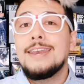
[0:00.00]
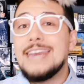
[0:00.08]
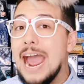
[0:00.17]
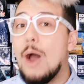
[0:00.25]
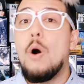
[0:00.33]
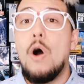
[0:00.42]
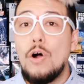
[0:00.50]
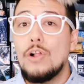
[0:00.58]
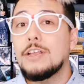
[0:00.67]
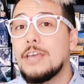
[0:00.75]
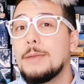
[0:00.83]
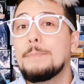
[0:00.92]
Now,
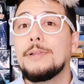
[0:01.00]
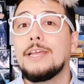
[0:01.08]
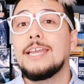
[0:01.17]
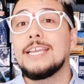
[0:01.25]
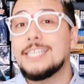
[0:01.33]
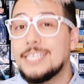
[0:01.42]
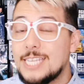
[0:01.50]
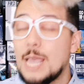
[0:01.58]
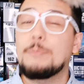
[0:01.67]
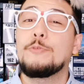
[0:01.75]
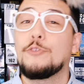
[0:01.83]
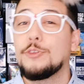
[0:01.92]
all Gunpla,
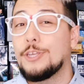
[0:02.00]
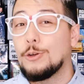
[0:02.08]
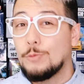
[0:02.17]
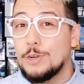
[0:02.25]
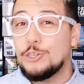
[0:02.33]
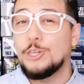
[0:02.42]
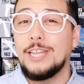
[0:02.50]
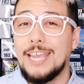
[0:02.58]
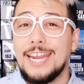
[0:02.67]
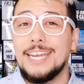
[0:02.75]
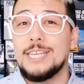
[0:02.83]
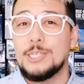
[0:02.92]
except for the original
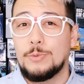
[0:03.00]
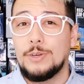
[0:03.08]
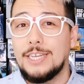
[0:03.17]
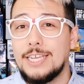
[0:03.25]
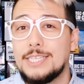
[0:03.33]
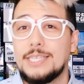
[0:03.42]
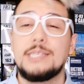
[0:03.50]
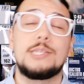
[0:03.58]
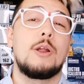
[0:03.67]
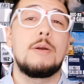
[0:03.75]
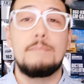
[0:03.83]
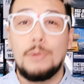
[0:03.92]
80s releases,
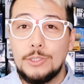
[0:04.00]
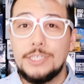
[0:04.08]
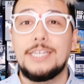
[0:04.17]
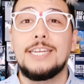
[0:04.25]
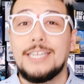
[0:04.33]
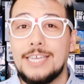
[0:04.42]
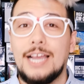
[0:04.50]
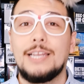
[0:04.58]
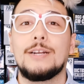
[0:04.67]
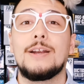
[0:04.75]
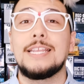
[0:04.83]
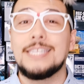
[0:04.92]
are molded in
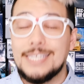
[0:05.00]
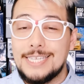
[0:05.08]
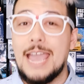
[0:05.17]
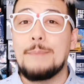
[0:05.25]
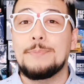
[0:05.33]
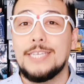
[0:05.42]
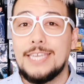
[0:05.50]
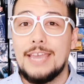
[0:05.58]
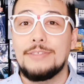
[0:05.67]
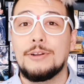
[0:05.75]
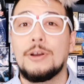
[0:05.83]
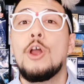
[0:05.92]
color and snapped
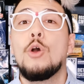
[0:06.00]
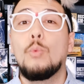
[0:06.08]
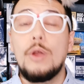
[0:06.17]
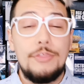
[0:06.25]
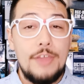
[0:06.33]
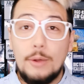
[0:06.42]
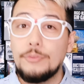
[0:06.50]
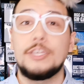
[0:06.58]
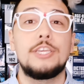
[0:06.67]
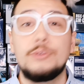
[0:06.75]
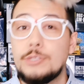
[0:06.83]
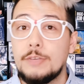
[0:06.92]
together without the
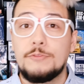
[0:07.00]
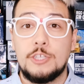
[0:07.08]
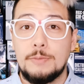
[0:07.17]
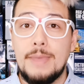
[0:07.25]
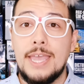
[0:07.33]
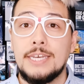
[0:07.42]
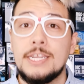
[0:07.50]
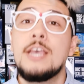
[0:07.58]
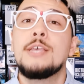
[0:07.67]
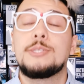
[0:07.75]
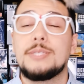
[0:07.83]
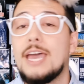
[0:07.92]
use of cement,
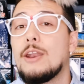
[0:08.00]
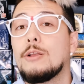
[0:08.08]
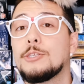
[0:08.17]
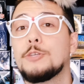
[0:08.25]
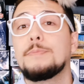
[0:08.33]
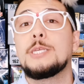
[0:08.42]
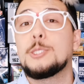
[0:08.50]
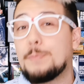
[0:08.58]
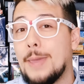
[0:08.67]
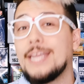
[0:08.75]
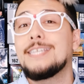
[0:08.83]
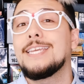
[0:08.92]
so that also means
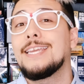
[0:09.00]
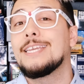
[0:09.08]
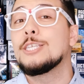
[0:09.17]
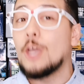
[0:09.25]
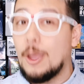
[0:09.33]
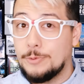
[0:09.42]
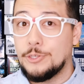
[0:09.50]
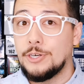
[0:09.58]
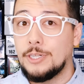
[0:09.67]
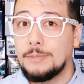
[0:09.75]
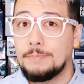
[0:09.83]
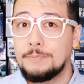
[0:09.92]
painting is
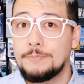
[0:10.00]
optional.